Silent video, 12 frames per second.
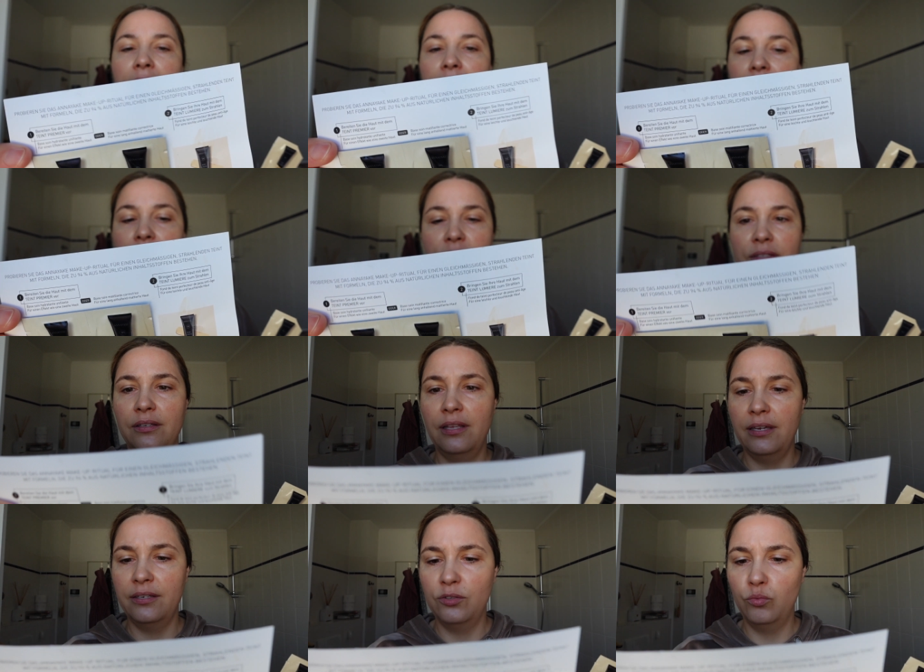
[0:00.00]
and
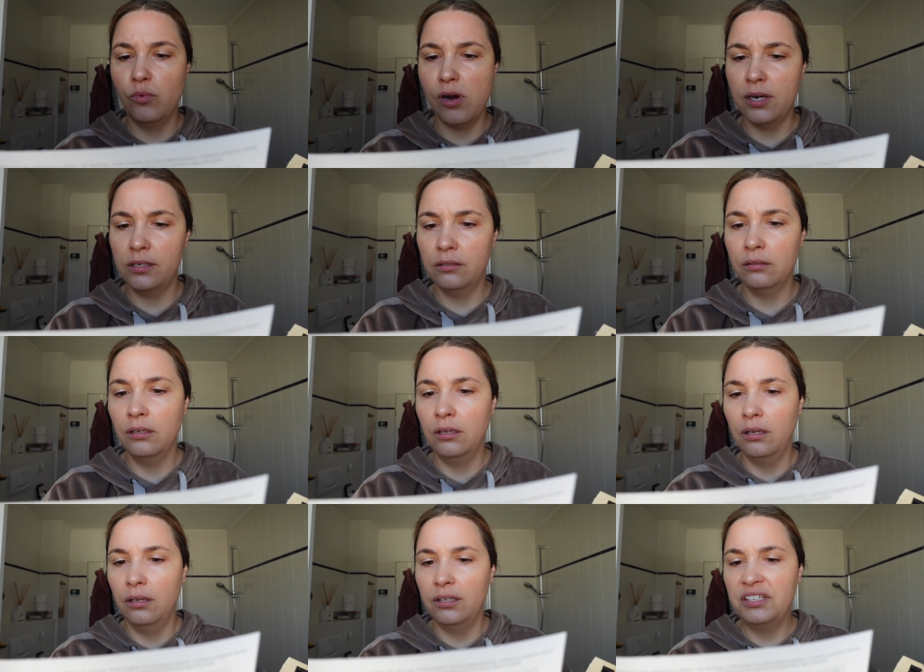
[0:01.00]
there is one
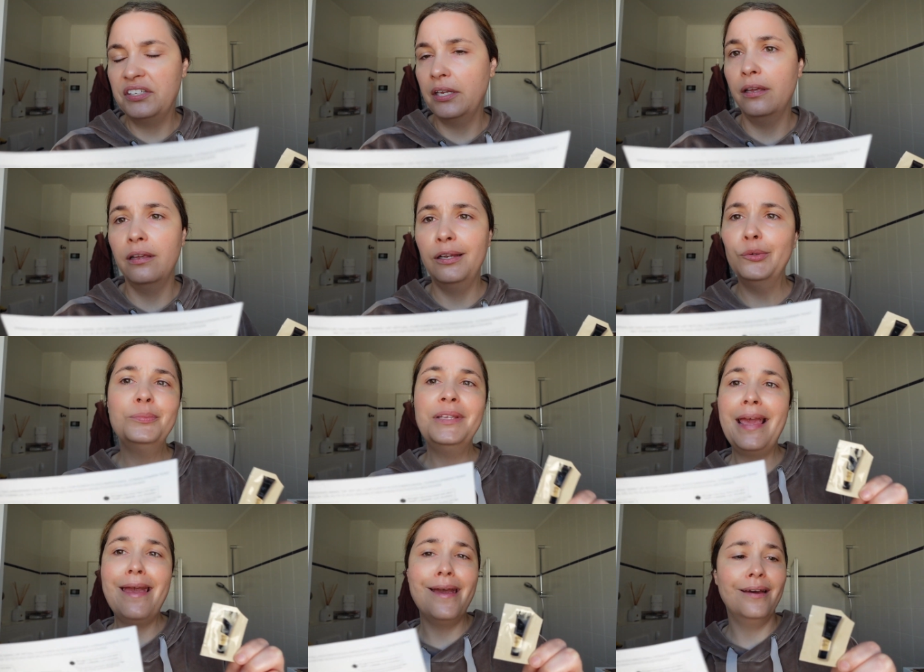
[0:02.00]
Teint
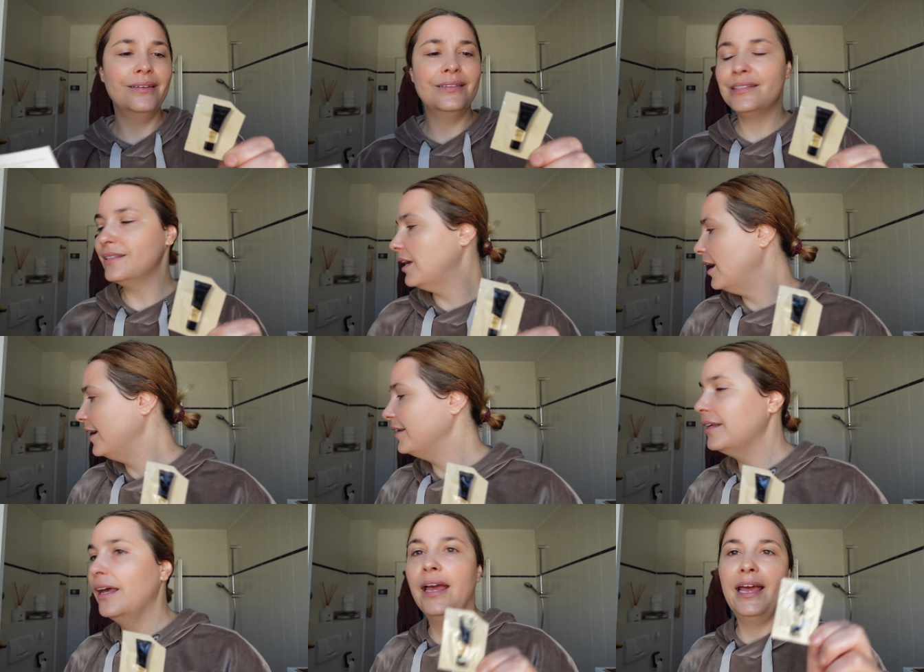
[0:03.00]
Lumière inside,
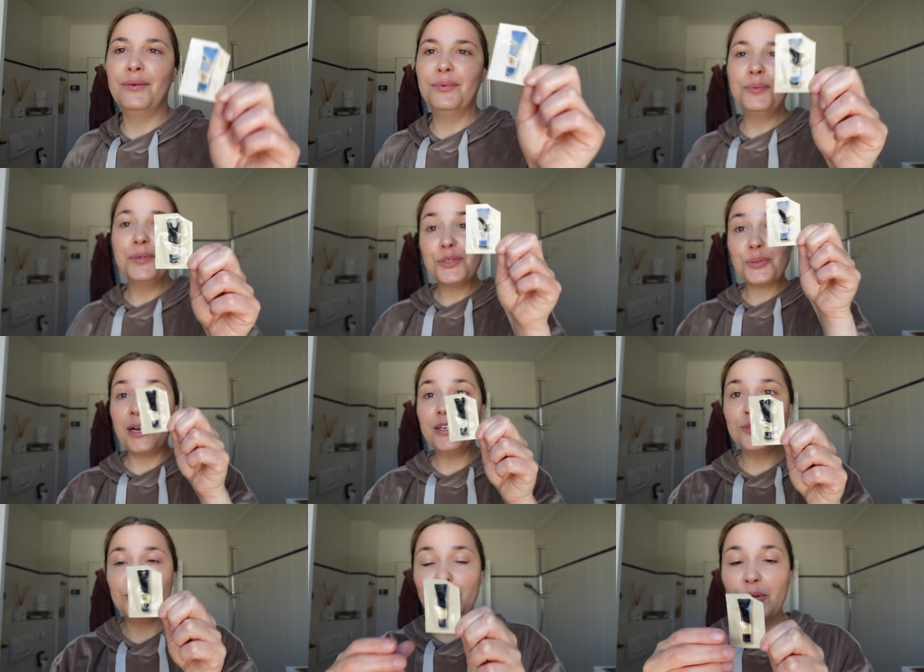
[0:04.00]
and we will try
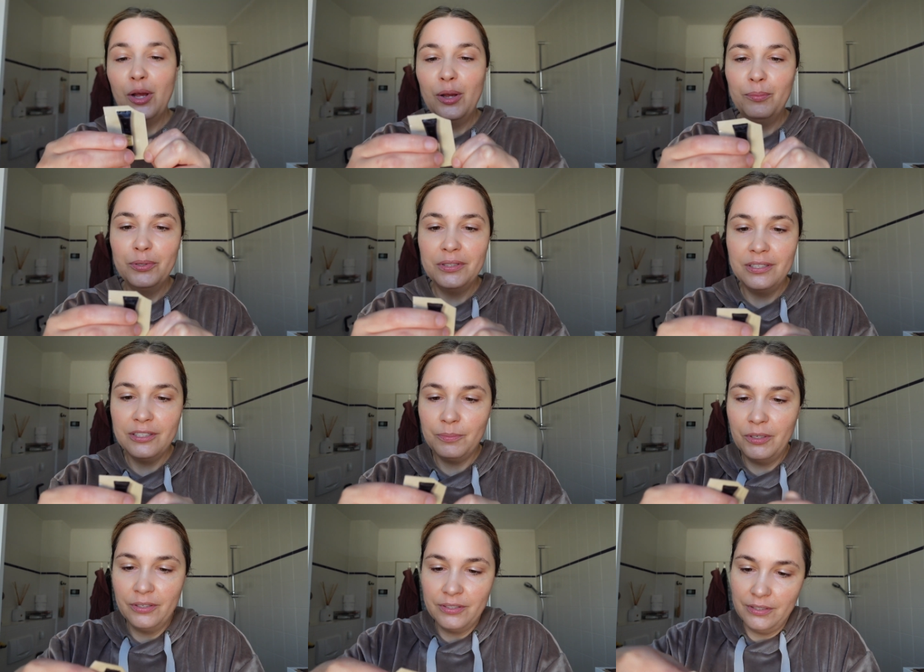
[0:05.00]
to put this,
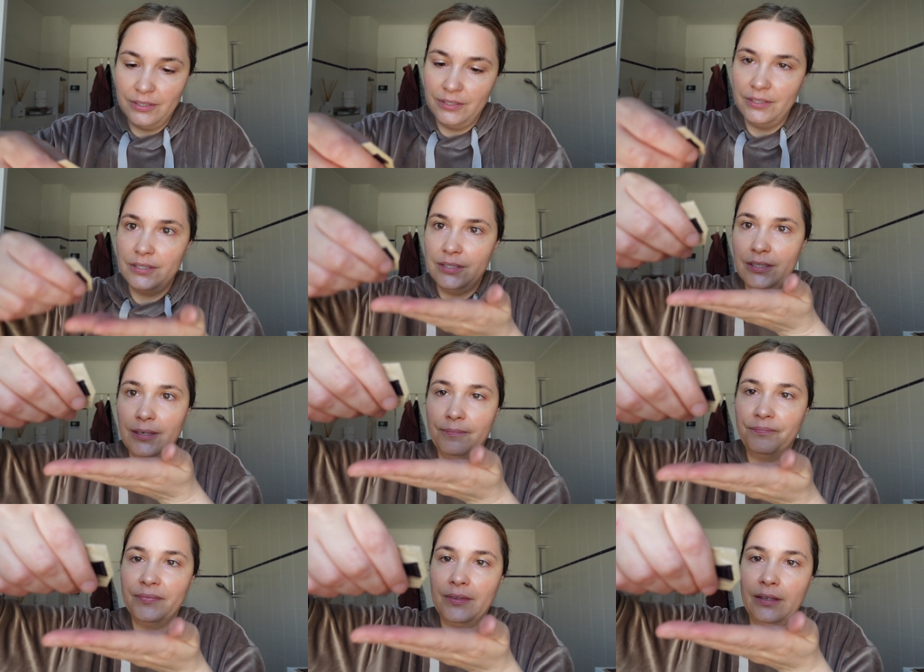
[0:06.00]
because this is
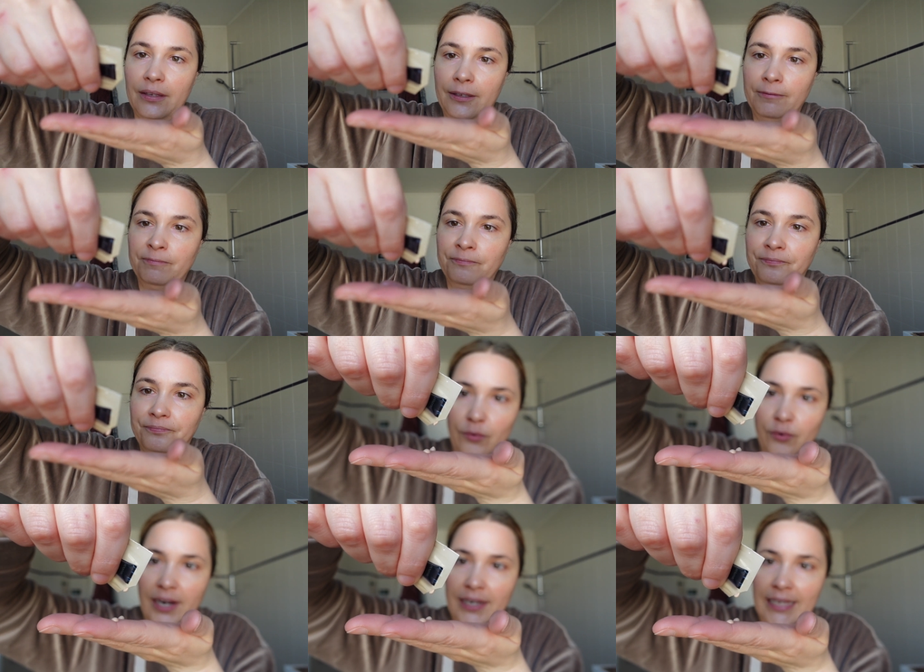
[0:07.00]
um,
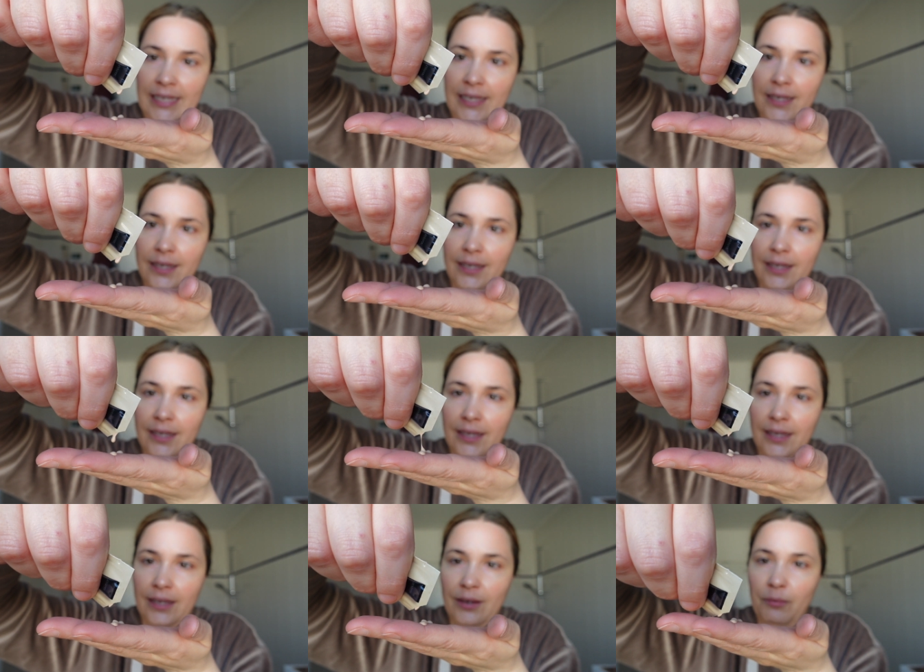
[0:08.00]
runny,
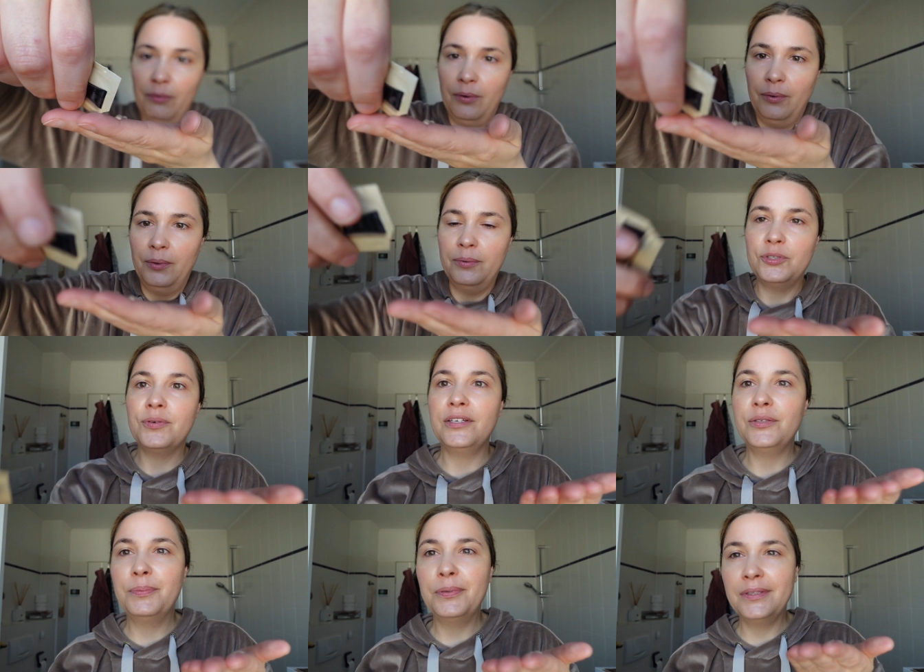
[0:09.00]
we'll try
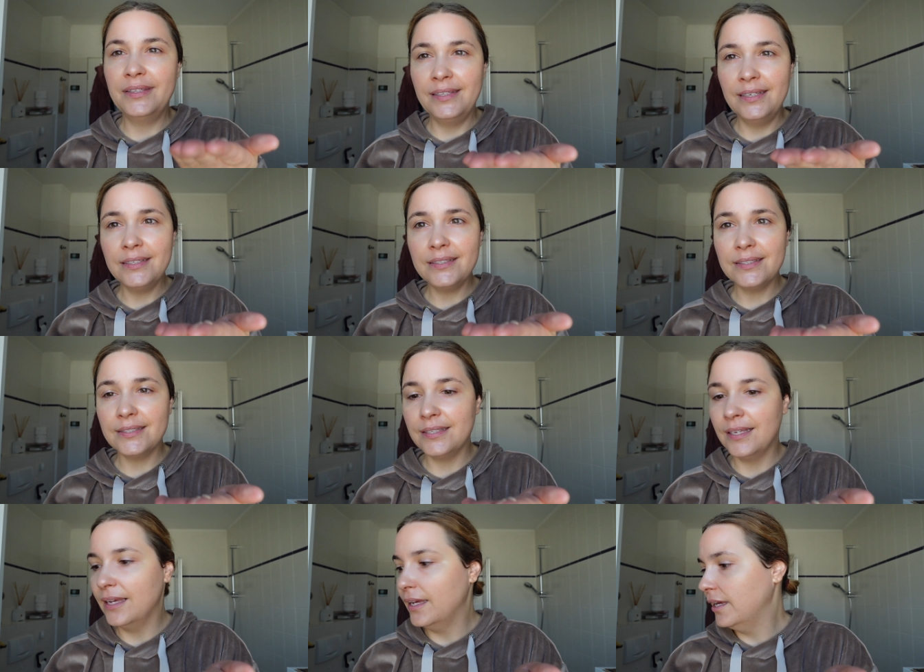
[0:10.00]
to put this